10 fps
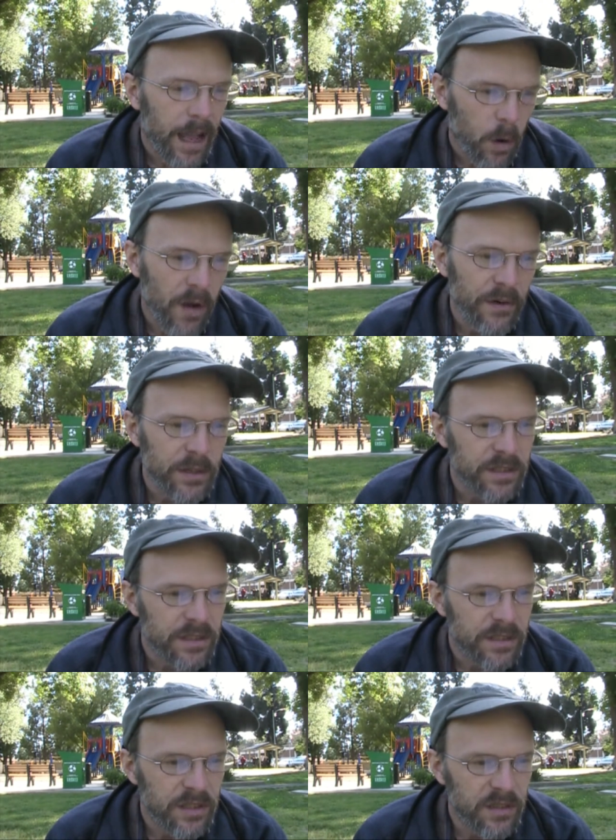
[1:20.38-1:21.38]
However,
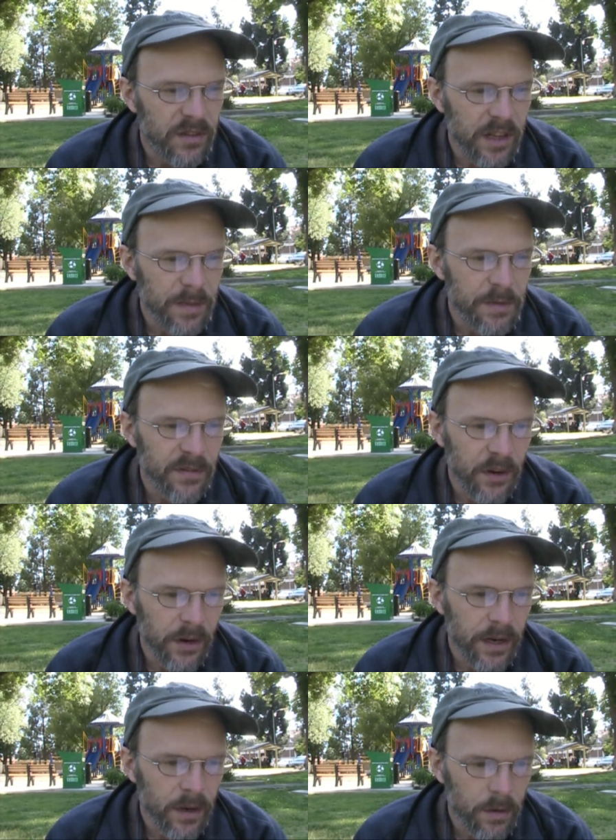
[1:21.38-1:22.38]
to develop your
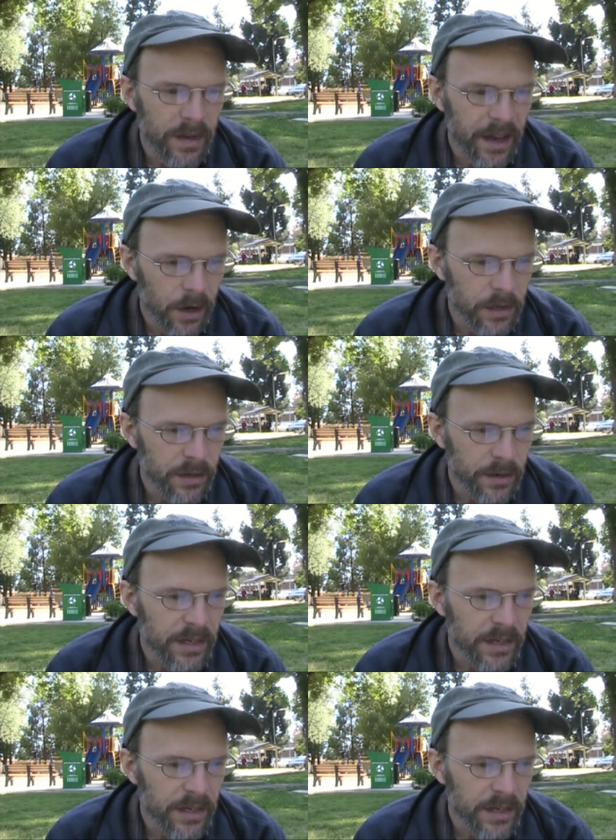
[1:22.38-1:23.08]
very own character